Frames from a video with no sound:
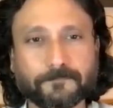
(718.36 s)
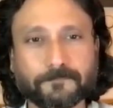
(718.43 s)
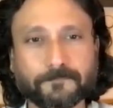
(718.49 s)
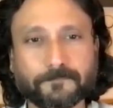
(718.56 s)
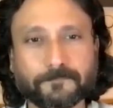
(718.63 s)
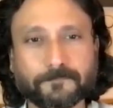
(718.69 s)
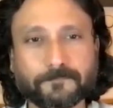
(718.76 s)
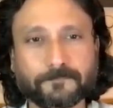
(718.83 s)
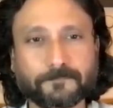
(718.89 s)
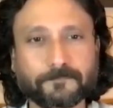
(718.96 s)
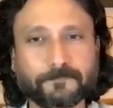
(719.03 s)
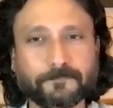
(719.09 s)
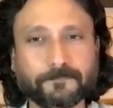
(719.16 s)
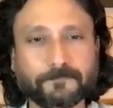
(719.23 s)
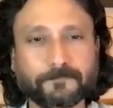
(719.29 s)

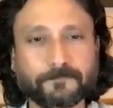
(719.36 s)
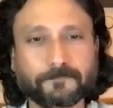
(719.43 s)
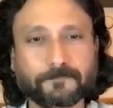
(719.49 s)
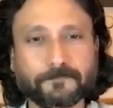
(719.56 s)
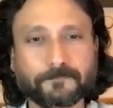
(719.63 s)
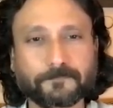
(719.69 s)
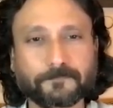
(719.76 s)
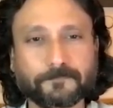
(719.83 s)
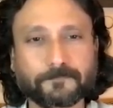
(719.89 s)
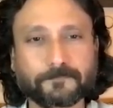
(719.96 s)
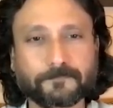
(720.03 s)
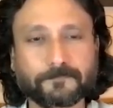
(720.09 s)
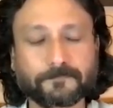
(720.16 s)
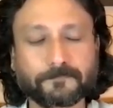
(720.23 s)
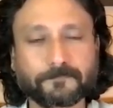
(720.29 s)

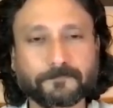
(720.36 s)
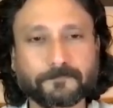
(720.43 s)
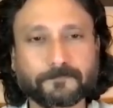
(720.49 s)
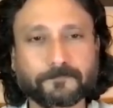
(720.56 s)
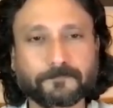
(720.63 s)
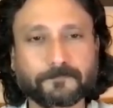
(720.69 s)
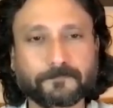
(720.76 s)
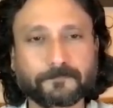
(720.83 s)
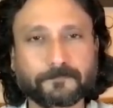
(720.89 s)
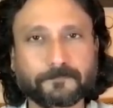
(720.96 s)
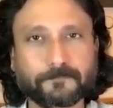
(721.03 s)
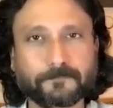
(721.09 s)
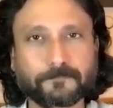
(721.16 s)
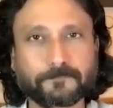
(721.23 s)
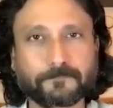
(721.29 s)

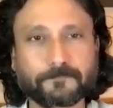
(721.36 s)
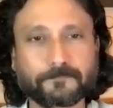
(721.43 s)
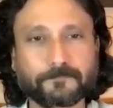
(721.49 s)
(not speaking)